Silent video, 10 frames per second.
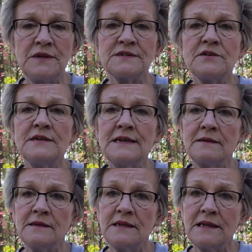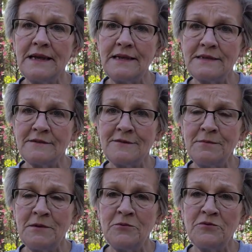it's starting to get a little late to
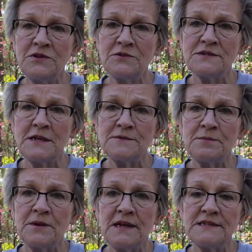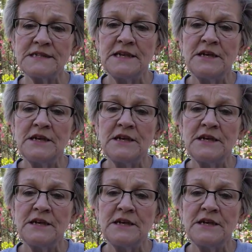be moving those types of plants.